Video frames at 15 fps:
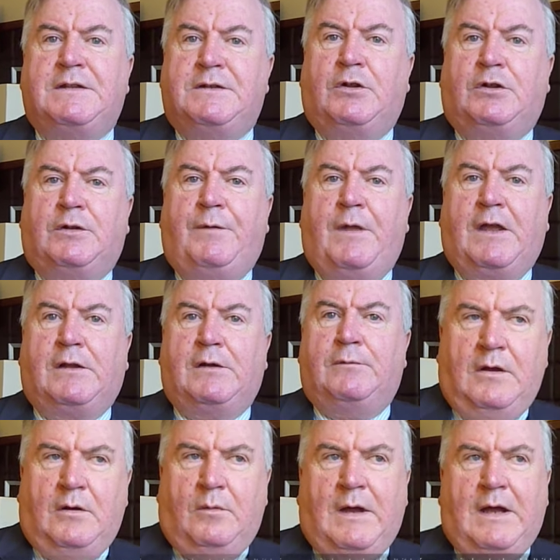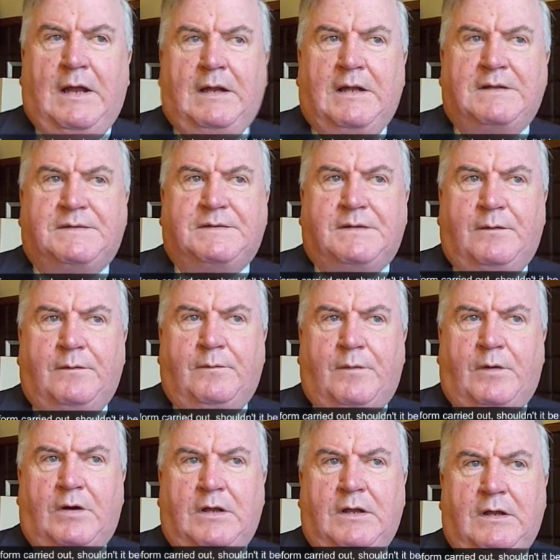another vehicle. Well, that's a
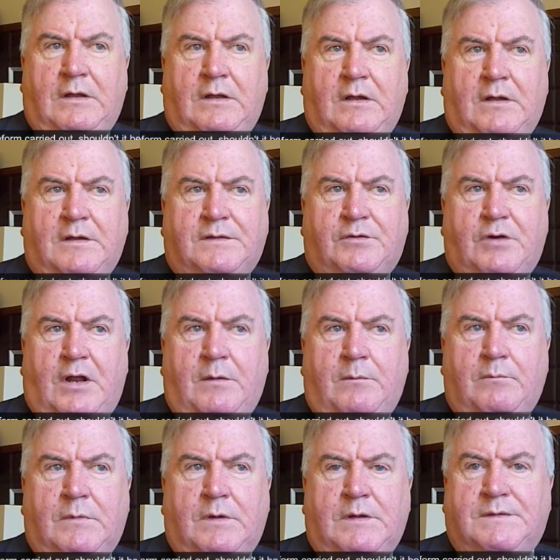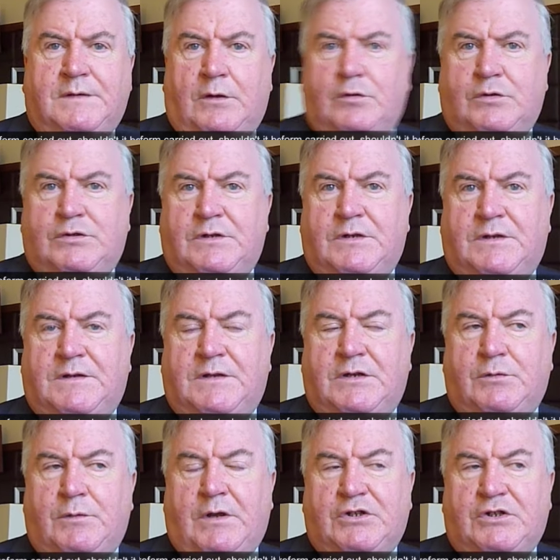very extreme uh, solution to the
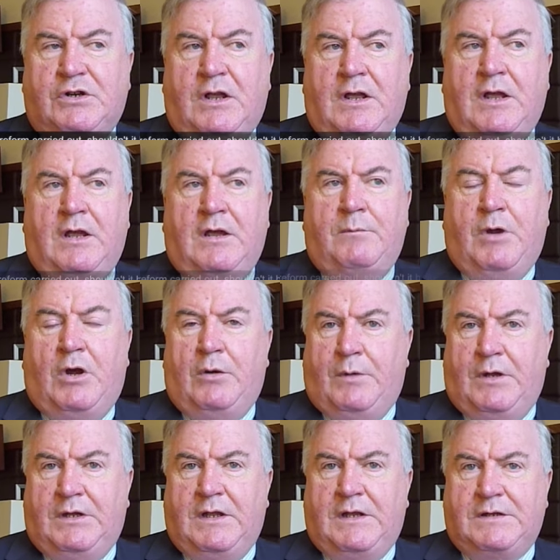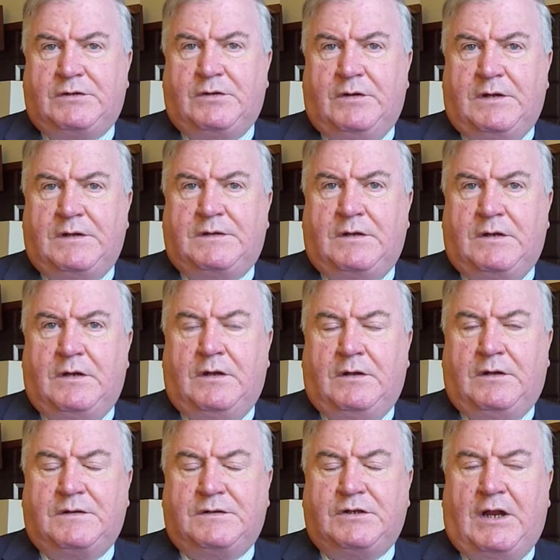situation. Bear in mind the history of this, uh,
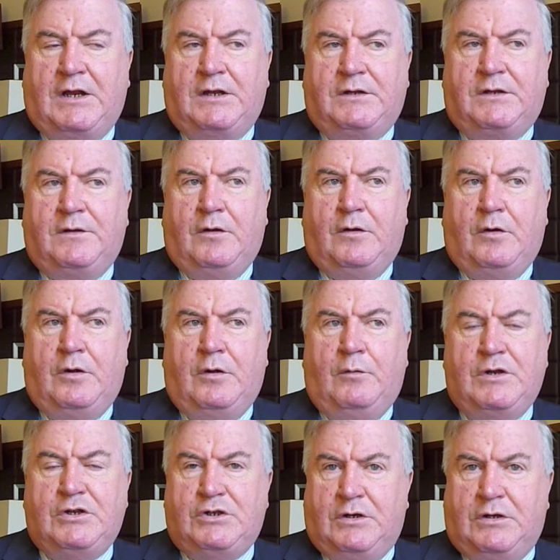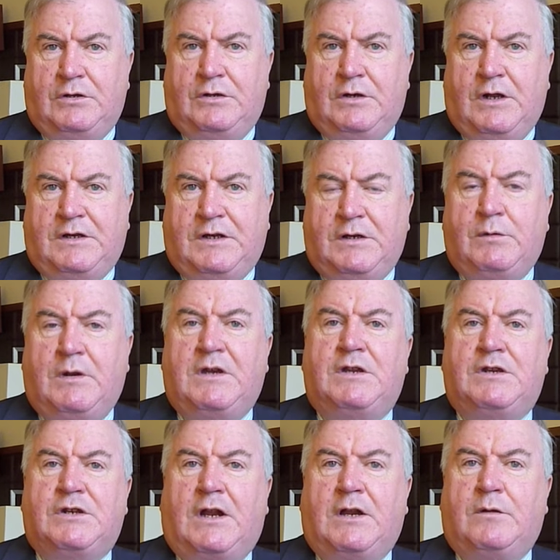the Seanad. The original 1920
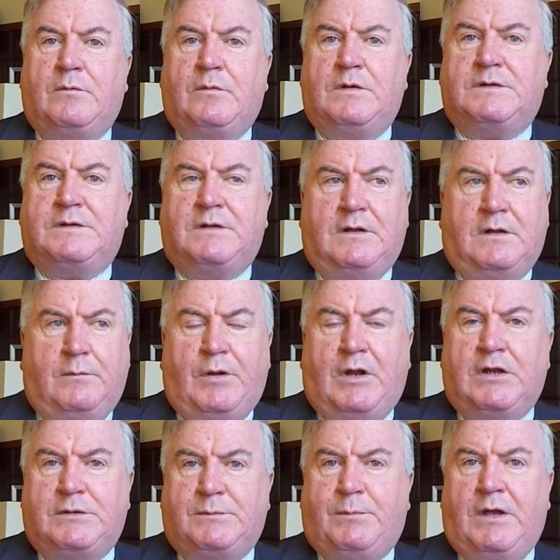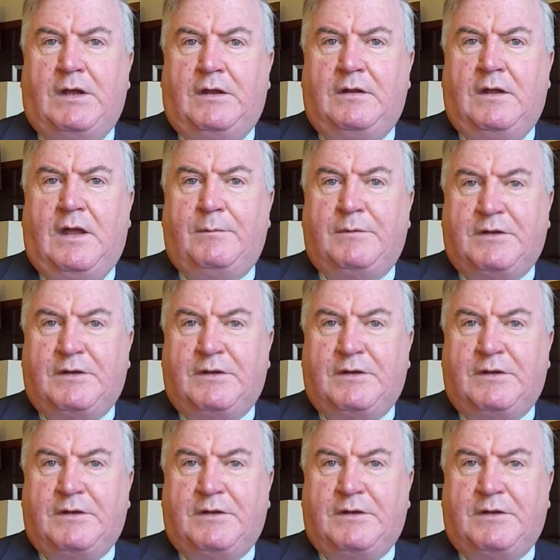Seanad was uh, abolished by M.